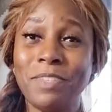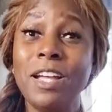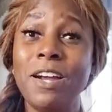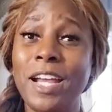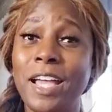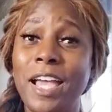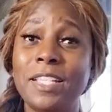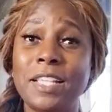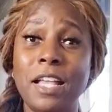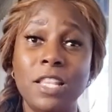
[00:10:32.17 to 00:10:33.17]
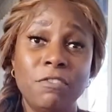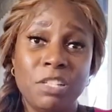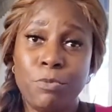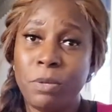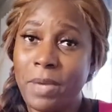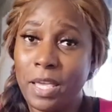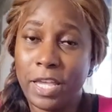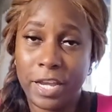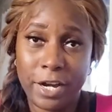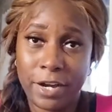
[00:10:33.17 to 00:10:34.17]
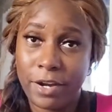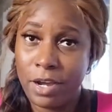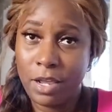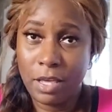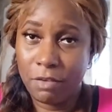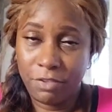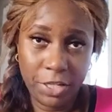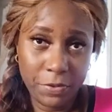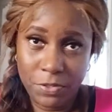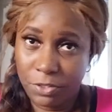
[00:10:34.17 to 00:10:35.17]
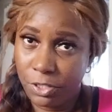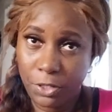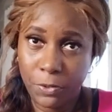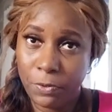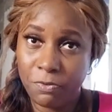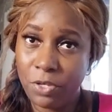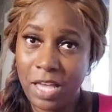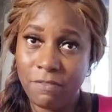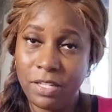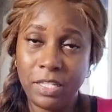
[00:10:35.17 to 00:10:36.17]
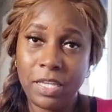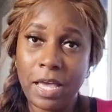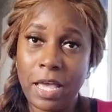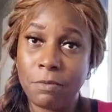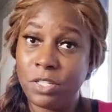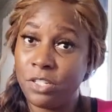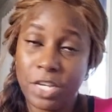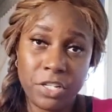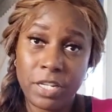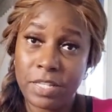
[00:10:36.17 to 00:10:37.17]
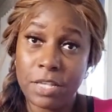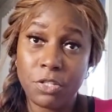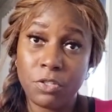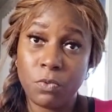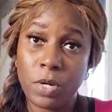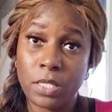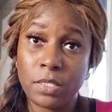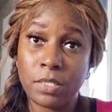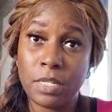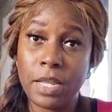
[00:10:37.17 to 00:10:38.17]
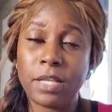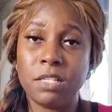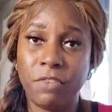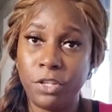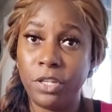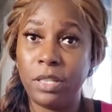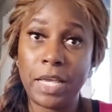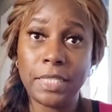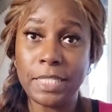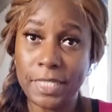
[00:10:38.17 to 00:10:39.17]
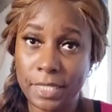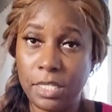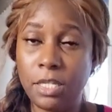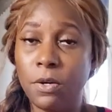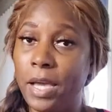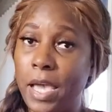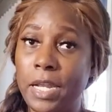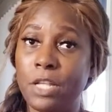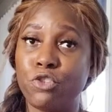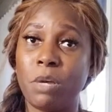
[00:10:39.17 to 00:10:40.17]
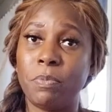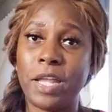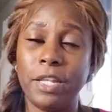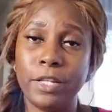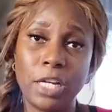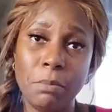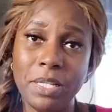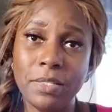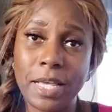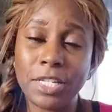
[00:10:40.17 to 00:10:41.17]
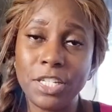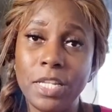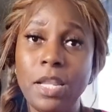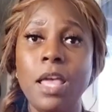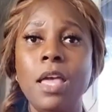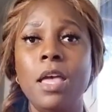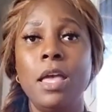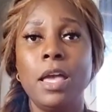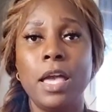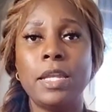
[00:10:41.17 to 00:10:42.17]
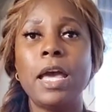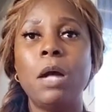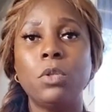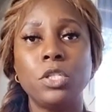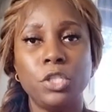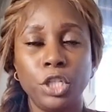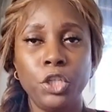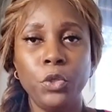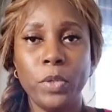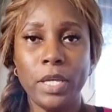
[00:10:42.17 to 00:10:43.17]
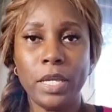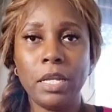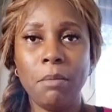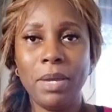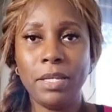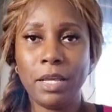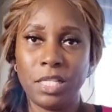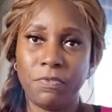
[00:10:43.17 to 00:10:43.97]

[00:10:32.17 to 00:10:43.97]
All right, guys, I love to bring my hair videos to you. If you have any suggestions as to what's the next video you'd like to see, go ahead and drop that in the comment section, and I will see you in my next